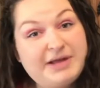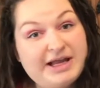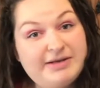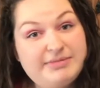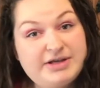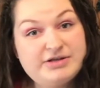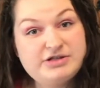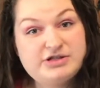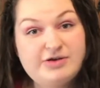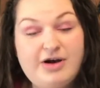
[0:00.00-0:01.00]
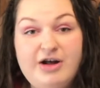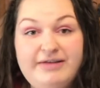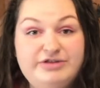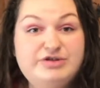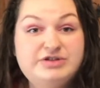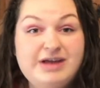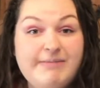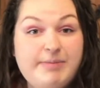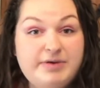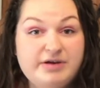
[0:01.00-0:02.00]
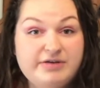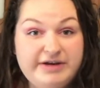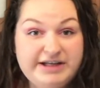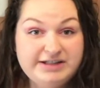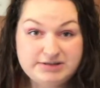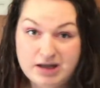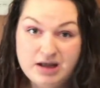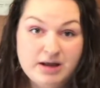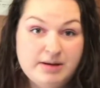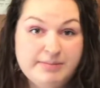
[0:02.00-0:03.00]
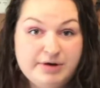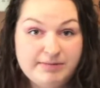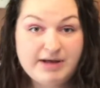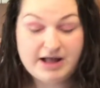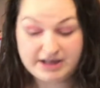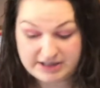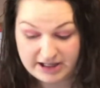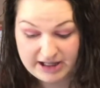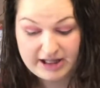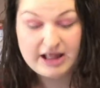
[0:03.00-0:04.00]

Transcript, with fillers: pan meal, so all you have to do is chop up your ingredients, put them on a